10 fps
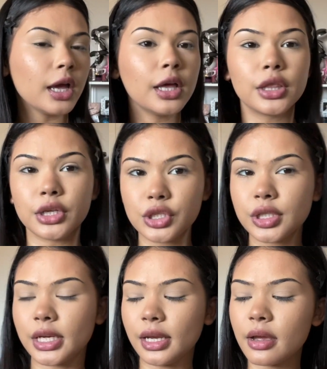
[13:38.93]
the
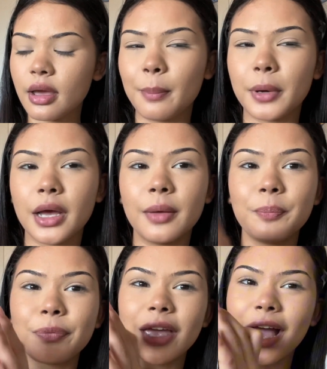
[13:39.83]
cheek, but
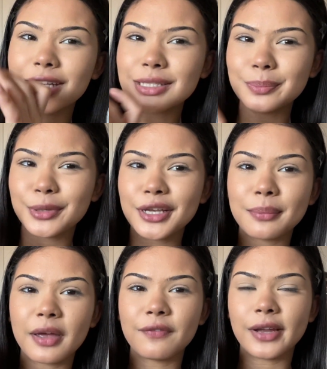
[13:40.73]
it hasn't been
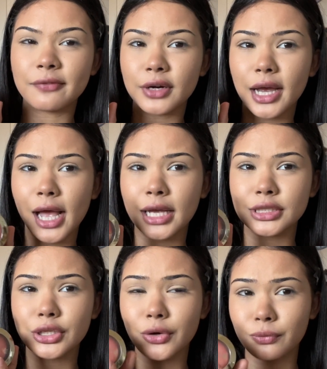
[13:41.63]
my favorite as
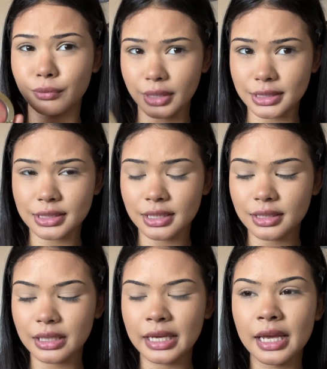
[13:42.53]
of
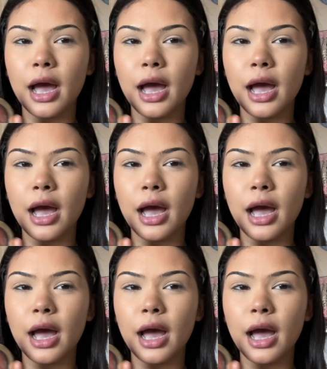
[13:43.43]
recently.